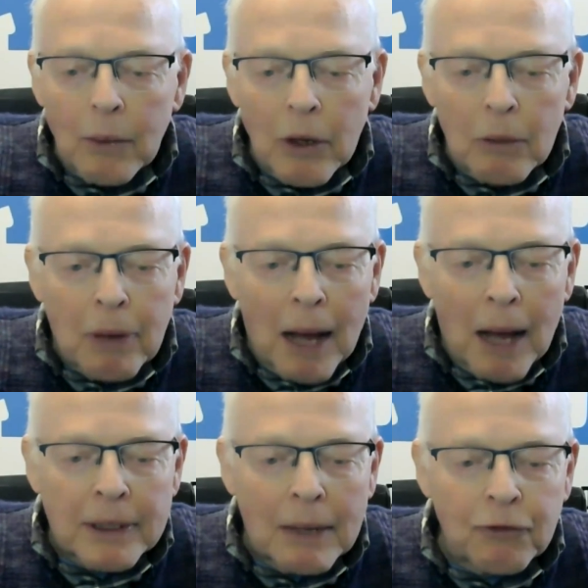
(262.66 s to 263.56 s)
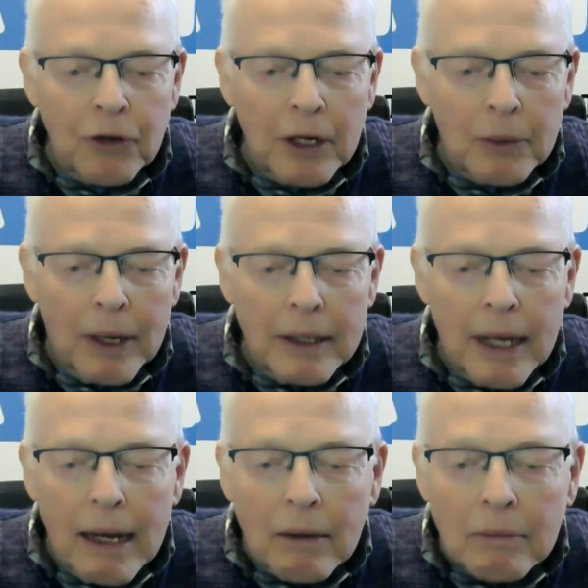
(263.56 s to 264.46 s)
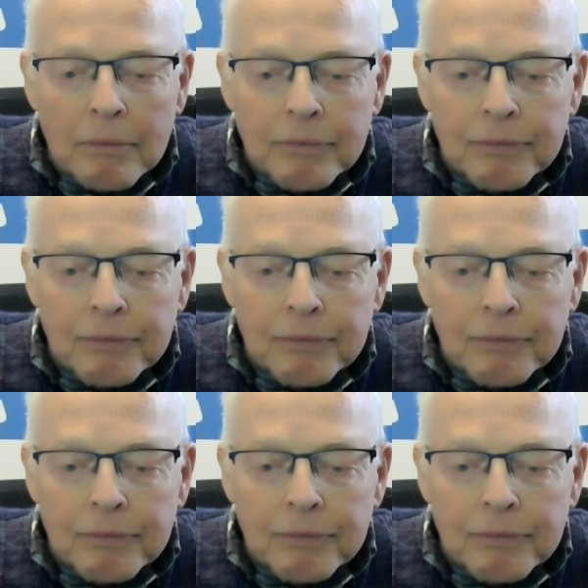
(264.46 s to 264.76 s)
I will pop it up for you right now.